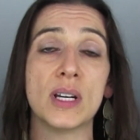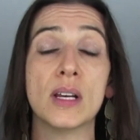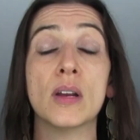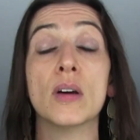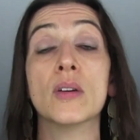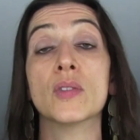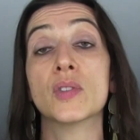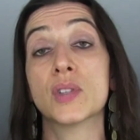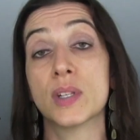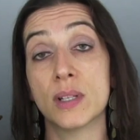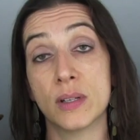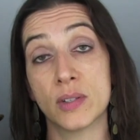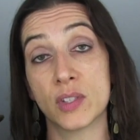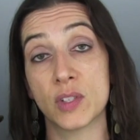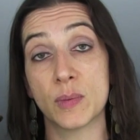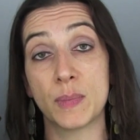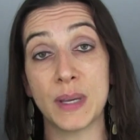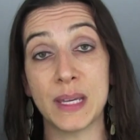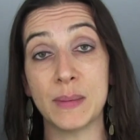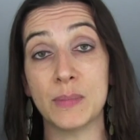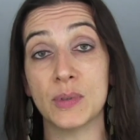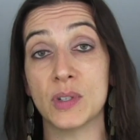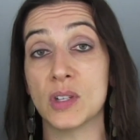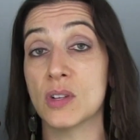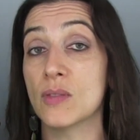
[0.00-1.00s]
Lots and lots of
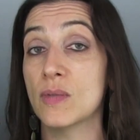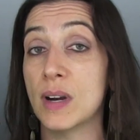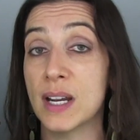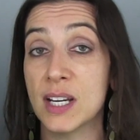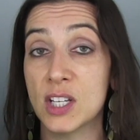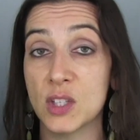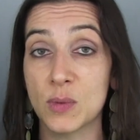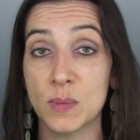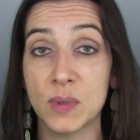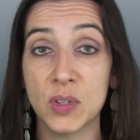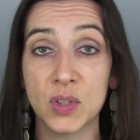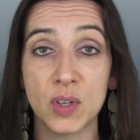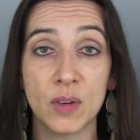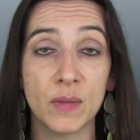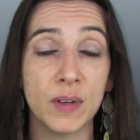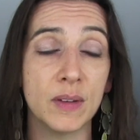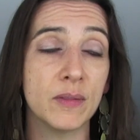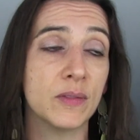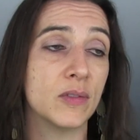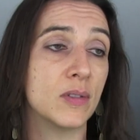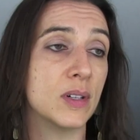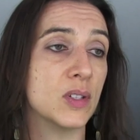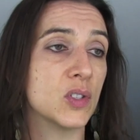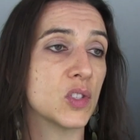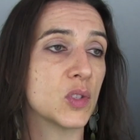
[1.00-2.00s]
people did arrangements of
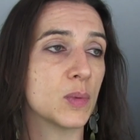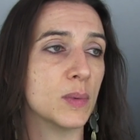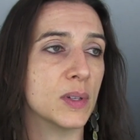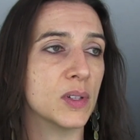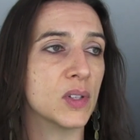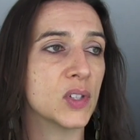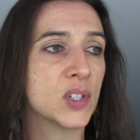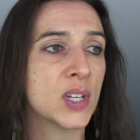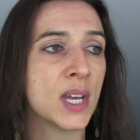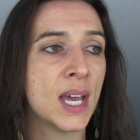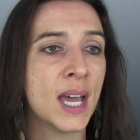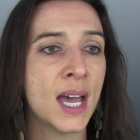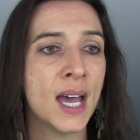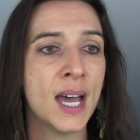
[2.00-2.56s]
it for instruments.